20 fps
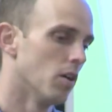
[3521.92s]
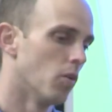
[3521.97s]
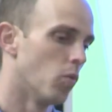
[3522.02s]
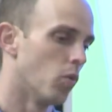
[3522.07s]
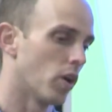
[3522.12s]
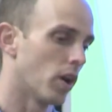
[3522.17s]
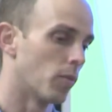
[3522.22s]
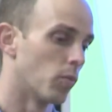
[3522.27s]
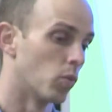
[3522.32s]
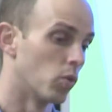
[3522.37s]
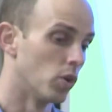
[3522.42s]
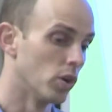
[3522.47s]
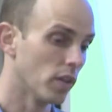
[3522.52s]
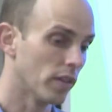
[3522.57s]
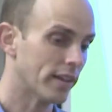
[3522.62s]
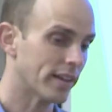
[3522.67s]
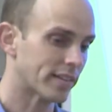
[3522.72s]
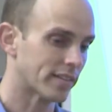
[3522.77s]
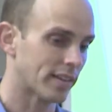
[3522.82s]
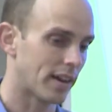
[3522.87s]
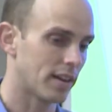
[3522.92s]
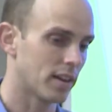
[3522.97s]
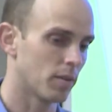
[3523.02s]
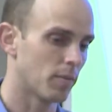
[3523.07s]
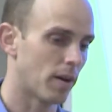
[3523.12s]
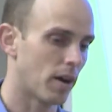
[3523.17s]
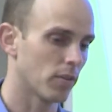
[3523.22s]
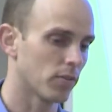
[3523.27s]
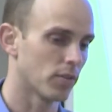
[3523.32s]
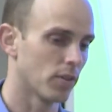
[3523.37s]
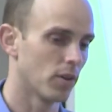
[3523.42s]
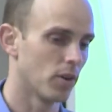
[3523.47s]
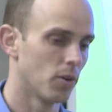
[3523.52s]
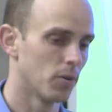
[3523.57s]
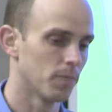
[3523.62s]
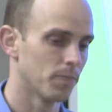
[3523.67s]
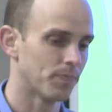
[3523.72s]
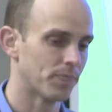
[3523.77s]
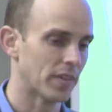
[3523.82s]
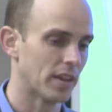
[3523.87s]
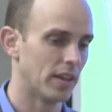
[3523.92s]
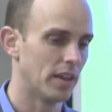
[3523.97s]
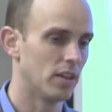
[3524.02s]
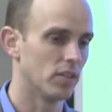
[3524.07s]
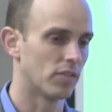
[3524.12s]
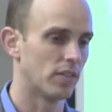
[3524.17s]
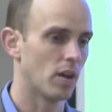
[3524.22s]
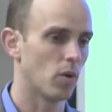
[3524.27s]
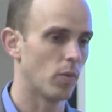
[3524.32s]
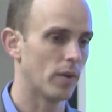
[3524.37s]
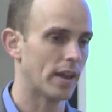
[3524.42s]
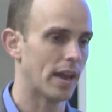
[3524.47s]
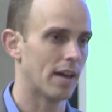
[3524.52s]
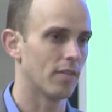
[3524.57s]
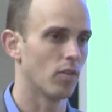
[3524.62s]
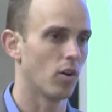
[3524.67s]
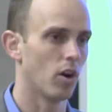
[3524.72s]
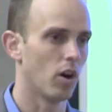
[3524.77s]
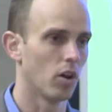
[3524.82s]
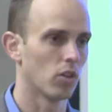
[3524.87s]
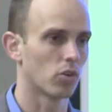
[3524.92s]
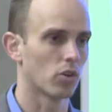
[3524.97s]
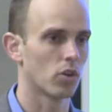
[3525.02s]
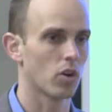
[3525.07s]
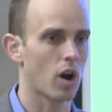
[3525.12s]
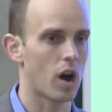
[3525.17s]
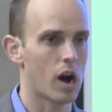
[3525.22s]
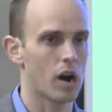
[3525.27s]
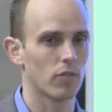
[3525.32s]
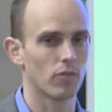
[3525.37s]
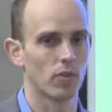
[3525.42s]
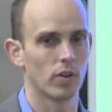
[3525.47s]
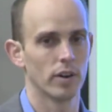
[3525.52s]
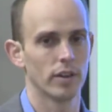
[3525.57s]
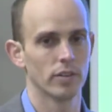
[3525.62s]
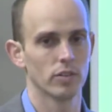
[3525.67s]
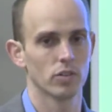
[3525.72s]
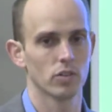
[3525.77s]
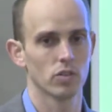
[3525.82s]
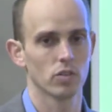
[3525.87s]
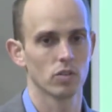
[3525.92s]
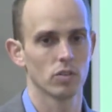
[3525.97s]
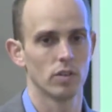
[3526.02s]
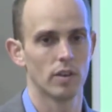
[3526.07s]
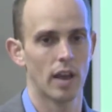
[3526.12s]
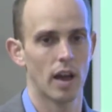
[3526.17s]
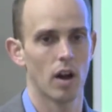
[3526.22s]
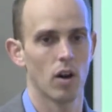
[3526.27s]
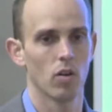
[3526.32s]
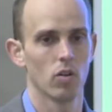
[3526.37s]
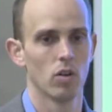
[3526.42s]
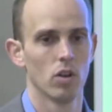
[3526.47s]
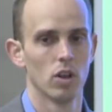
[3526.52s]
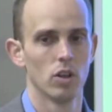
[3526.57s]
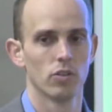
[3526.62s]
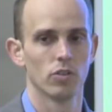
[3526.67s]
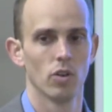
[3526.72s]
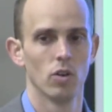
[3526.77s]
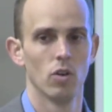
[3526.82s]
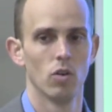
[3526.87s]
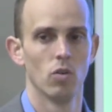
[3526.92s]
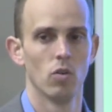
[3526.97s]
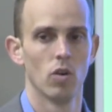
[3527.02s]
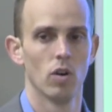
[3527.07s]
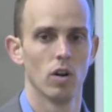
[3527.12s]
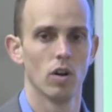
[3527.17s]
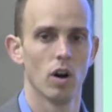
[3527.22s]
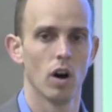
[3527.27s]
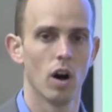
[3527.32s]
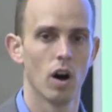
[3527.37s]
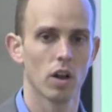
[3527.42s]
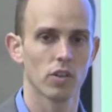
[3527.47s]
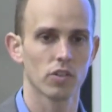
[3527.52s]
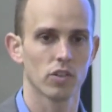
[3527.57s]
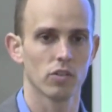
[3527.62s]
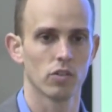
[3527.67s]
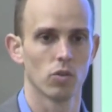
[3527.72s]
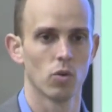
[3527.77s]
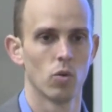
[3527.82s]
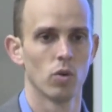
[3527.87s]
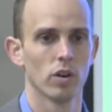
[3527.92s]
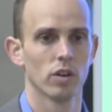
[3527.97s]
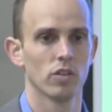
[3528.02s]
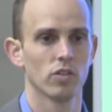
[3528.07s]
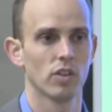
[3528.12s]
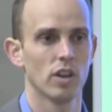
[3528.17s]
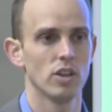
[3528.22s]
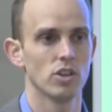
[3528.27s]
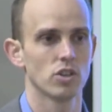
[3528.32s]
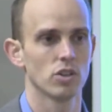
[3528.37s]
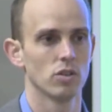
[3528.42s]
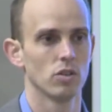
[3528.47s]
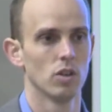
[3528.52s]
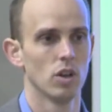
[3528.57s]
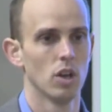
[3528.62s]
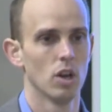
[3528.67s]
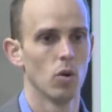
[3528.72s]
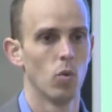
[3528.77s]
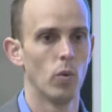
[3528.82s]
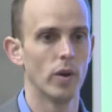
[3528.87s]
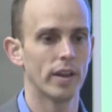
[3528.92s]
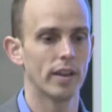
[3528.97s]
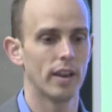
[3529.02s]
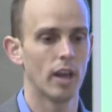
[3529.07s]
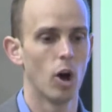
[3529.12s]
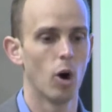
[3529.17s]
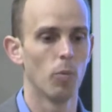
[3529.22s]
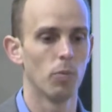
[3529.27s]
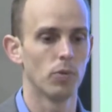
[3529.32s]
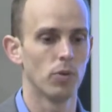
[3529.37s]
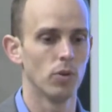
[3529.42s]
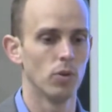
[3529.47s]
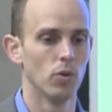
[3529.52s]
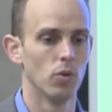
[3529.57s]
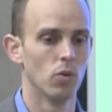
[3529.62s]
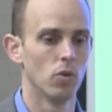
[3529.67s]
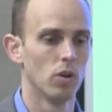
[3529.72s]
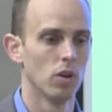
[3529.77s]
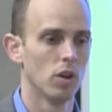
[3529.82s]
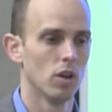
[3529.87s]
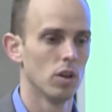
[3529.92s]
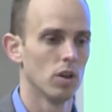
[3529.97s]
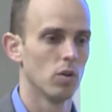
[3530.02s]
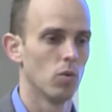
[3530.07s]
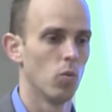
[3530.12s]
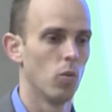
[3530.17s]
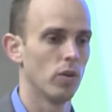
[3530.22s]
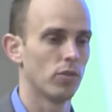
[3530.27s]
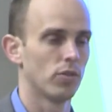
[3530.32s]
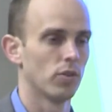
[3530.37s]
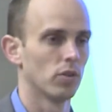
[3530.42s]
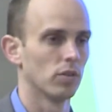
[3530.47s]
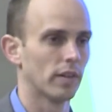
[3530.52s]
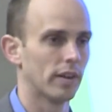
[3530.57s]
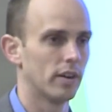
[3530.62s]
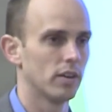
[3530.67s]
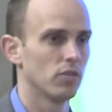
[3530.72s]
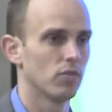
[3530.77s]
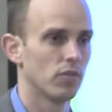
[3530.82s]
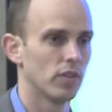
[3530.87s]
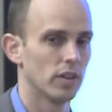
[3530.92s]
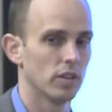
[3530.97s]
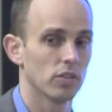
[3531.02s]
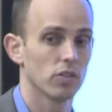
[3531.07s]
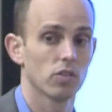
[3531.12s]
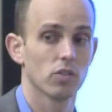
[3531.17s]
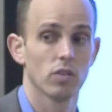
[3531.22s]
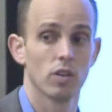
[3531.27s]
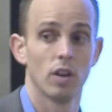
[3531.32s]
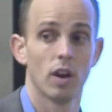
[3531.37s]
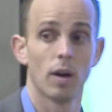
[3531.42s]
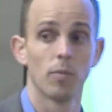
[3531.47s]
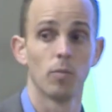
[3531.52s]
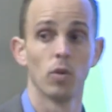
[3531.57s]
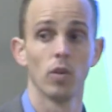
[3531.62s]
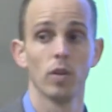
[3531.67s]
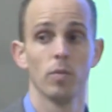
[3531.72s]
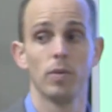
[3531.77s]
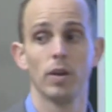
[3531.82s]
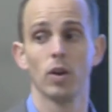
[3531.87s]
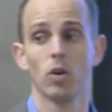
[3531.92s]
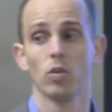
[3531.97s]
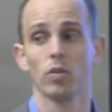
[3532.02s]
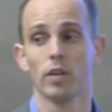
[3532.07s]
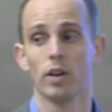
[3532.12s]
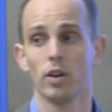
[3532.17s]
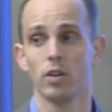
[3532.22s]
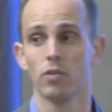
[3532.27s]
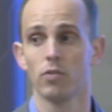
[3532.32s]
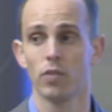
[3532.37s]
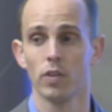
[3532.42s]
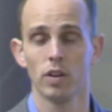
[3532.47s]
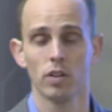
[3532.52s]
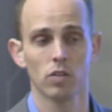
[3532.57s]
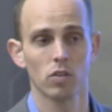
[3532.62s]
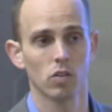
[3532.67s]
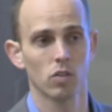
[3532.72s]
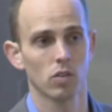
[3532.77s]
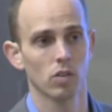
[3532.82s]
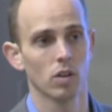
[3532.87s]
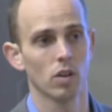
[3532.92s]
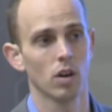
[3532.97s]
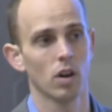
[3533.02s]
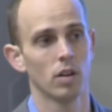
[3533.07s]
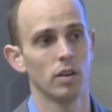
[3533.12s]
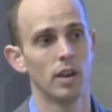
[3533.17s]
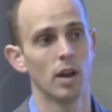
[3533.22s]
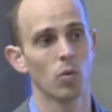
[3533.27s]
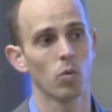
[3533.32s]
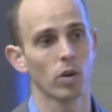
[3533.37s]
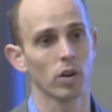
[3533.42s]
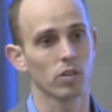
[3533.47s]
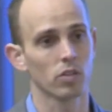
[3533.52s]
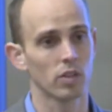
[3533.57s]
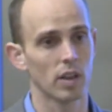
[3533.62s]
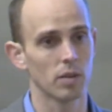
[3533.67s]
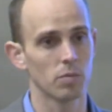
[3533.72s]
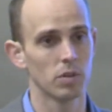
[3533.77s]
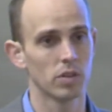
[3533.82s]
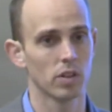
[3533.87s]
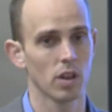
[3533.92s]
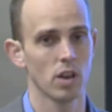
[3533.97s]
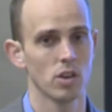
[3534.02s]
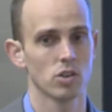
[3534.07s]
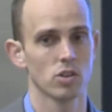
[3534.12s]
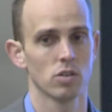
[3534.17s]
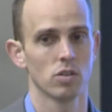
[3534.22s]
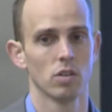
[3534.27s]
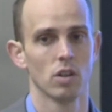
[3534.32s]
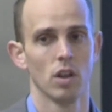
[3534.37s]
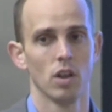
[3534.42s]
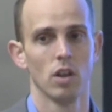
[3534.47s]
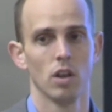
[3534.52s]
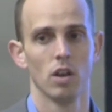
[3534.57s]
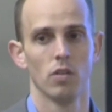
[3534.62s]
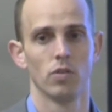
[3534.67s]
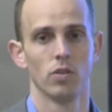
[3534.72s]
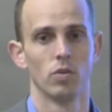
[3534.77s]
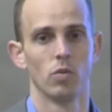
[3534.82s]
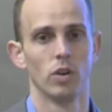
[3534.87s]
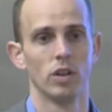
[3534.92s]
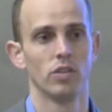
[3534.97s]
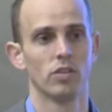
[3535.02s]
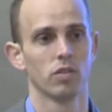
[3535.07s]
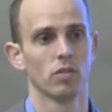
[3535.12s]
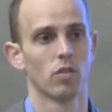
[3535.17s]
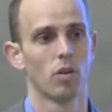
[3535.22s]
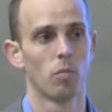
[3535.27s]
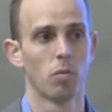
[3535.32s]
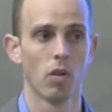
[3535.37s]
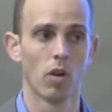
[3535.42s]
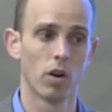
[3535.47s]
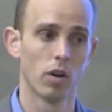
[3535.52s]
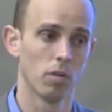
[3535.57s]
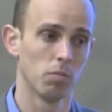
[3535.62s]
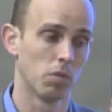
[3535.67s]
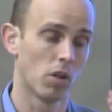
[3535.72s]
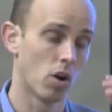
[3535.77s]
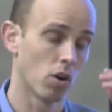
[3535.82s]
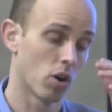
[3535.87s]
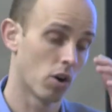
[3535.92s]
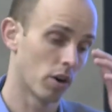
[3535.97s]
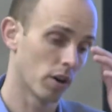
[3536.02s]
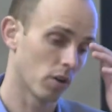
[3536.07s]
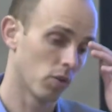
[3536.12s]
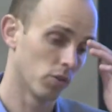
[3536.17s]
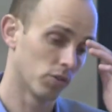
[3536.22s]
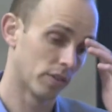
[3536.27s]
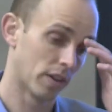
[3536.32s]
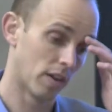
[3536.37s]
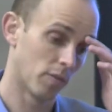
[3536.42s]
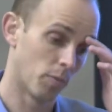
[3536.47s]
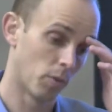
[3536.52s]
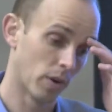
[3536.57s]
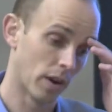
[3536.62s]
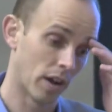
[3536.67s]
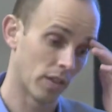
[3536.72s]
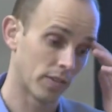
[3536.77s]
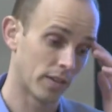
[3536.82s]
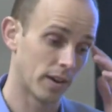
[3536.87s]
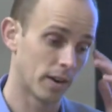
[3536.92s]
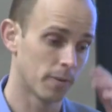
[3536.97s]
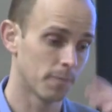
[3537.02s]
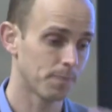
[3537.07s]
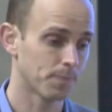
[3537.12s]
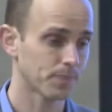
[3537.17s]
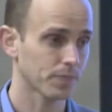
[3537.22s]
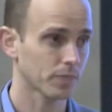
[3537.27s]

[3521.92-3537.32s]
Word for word: What I'm really excited about, though, is that we have other offerings now. So, us as an organization, we can help you with your layered defense. And I'm really big on layered defense, uh, network segmentation. If you read some of our blog articles that I've put out there,